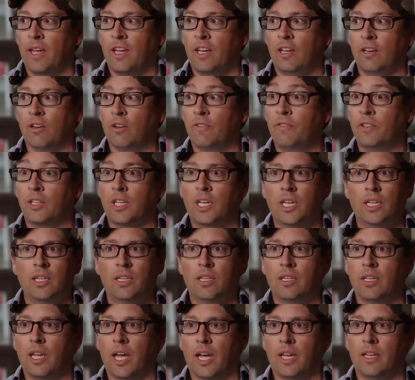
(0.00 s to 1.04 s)
you know,
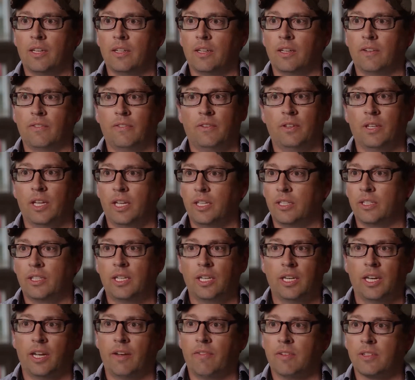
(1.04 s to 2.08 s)
if you let your
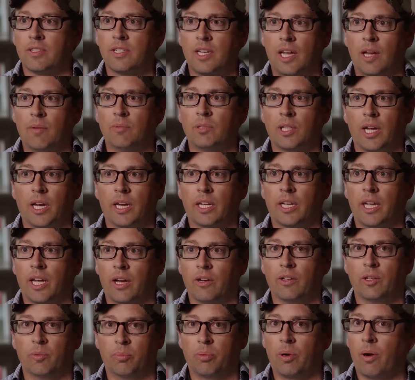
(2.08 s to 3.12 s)
kid have a Snapchat
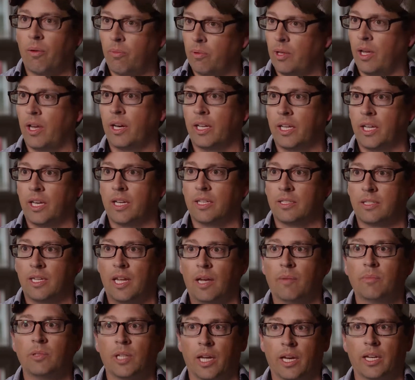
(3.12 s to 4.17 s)
account, you probably ought to get a
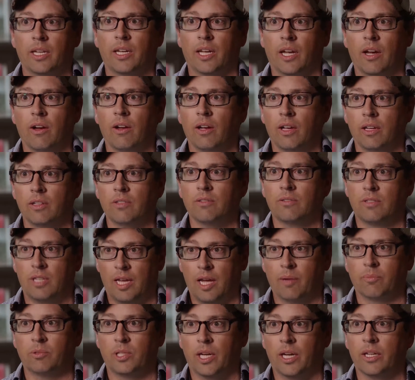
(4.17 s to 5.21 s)
Snapchat account and
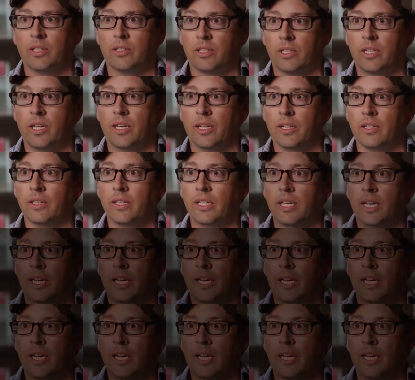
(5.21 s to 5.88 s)
Snapchat your kid.